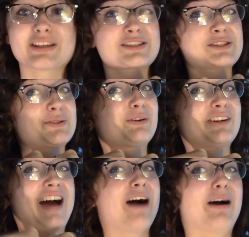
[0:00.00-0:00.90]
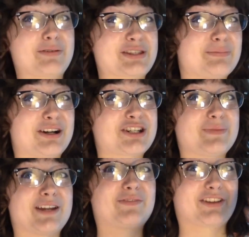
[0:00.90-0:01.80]
that's the story of how I was in marching
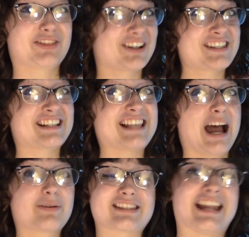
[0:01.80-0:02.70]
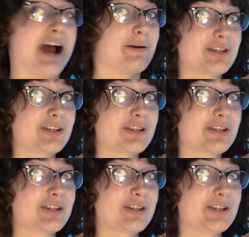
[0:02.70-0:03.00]
band for 36 hours and how it's